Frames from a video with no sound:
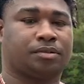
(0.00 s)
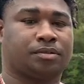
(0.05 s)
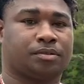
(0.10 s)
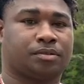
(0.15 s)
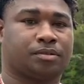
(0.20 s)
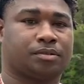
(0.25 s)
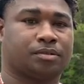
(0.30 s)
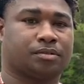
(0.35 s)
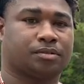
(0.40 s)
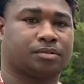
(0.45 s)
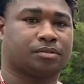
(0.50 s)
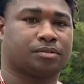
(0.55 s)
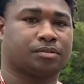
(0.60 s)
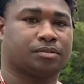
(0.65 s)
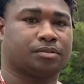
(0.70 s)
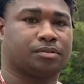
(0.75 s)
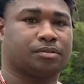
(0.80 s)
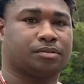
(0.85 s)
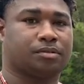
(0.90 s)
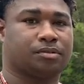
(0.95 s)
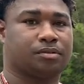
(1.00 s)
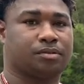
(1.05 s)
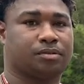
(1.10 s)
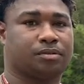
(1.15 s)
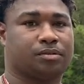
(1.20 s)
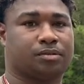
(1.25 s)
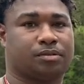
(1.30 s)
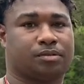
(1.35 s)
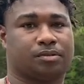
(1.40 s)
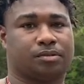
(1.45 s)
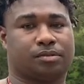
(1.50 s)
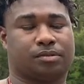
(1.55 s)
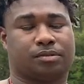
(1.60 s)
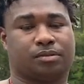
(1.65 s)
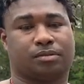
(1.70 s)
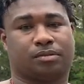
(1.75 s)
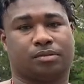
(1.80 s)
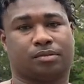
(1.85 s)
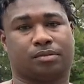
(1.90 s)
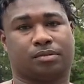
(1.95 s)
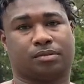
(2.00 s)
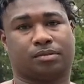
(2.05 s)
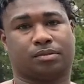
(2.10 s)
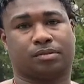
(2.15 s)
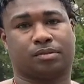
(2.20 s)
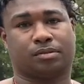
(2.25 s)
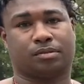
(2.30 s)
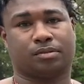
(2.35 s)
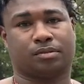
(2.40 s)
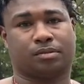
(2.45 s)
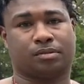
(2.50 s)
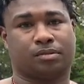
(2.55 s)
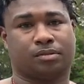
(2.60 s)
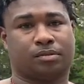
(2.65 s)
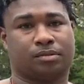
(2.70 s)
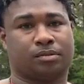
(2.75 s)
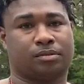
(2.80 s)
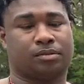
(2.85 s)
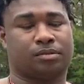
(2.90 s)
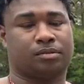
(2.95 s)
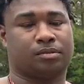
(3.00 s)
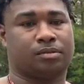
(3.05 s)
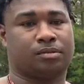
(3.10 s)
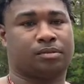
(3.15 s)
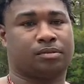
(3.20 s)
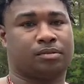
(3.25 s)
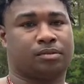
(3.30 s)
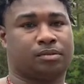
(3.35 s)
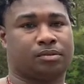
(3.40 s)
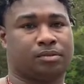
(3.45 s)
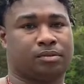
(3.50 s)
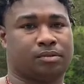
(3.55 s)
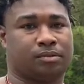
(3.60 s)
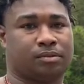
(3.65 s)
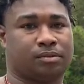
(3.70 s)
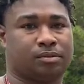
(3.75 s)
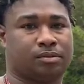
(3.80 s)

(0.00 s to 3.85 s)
(silent)